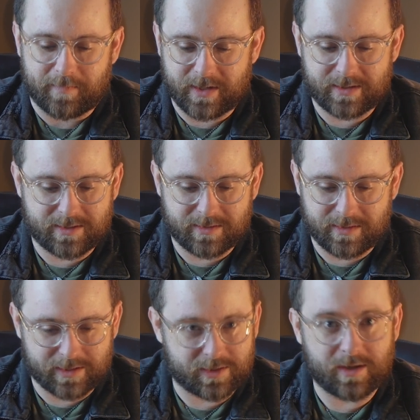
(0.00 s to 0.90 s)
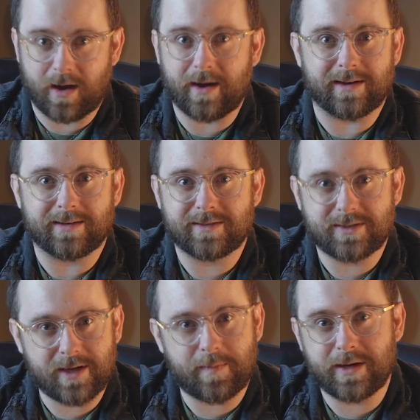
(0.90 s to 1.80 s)
It's God
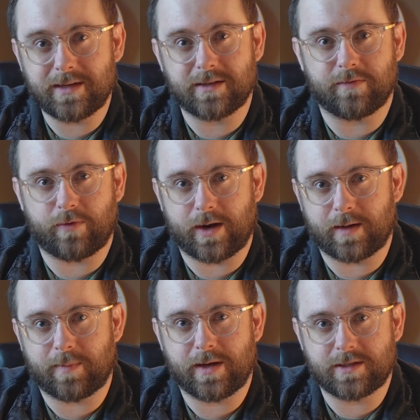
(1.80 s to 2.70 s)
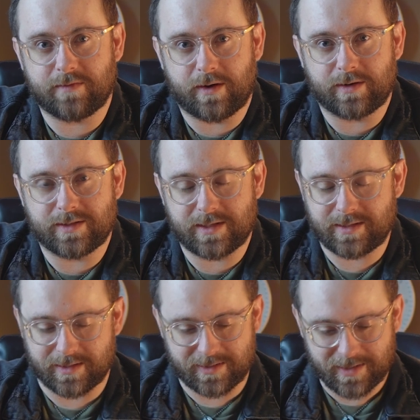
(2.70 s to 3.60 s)
stepping into the frantic pace of our
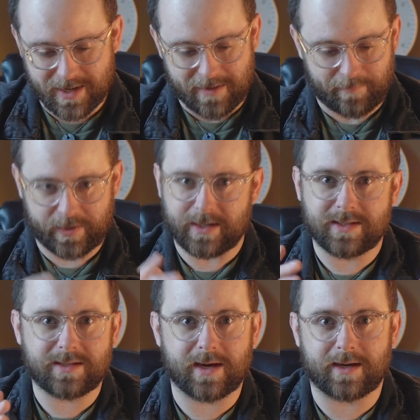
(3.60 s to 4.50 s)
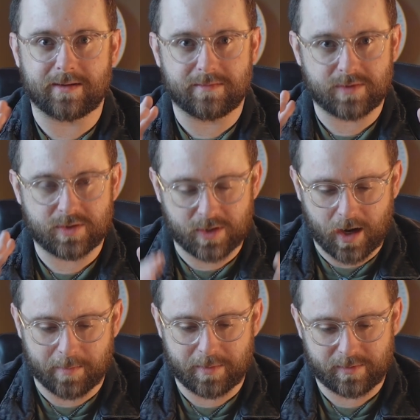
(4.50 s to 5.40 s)
existence, and He's saying,
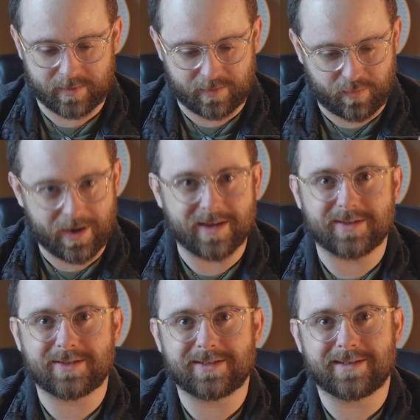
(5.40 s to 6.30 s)
stop and rest.